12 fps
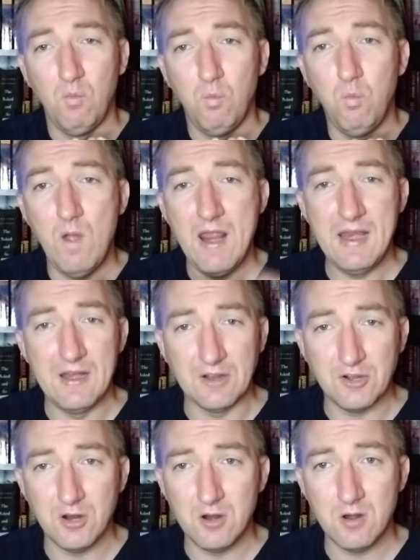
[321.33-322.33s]
when it
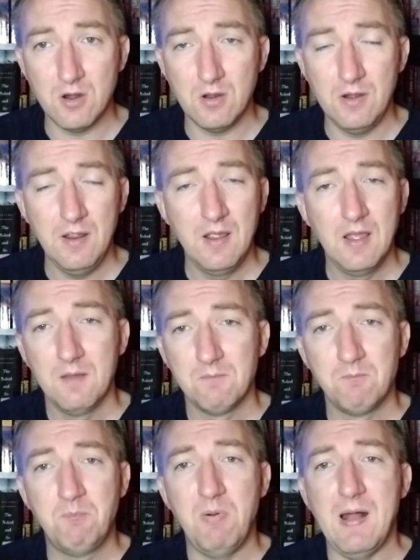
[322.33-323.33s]
occurred,
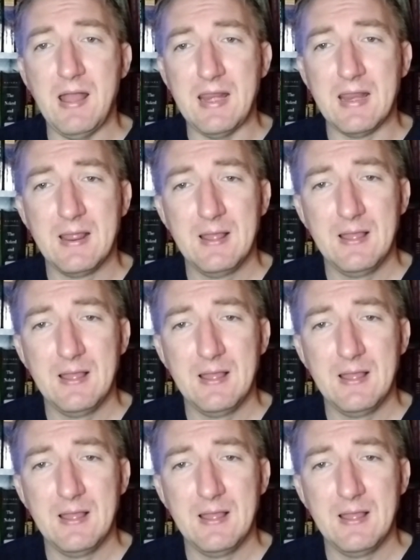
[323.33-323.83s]
but